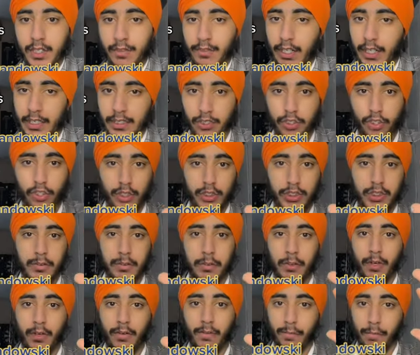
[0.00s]
That's a good
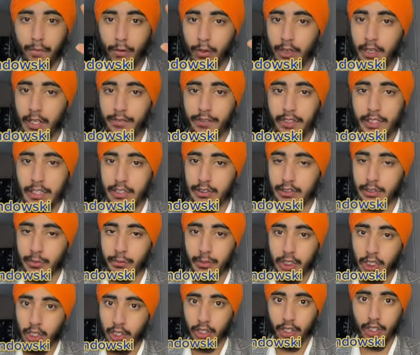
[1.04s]
spot for Lewandowski.
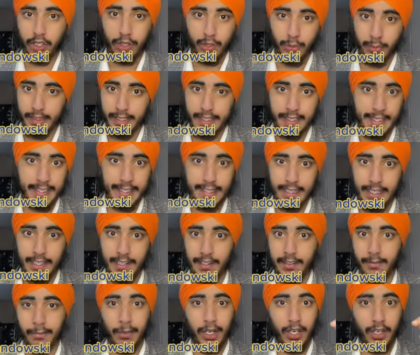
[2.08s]
We don't know who we're going to
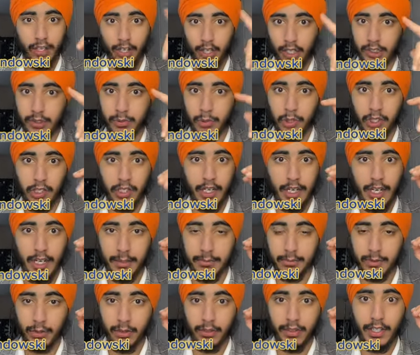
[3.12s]
get. My last one, I
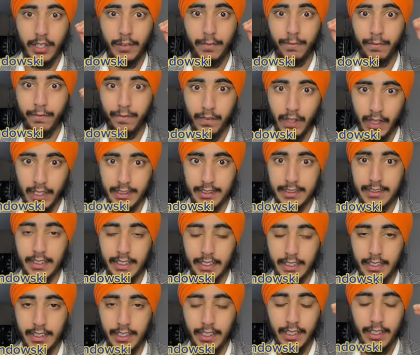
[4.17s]
absolutely fucked
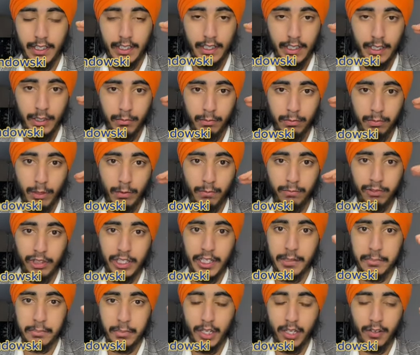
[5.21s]
it. With
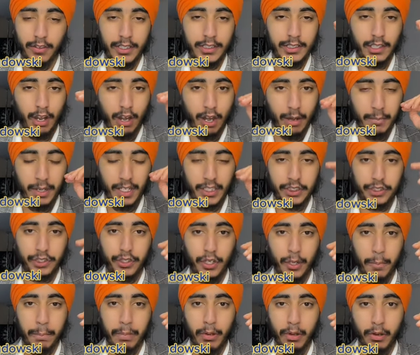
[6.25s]
Riyad Mahrez, I'm
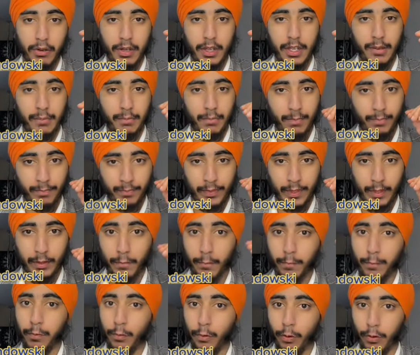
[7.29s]
actually going to put him
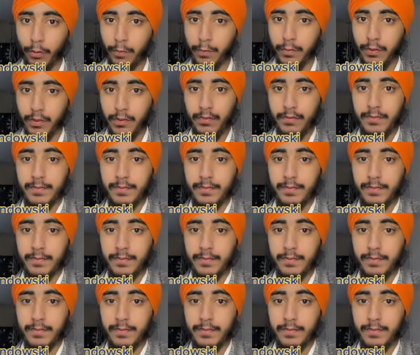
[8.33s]
fourth.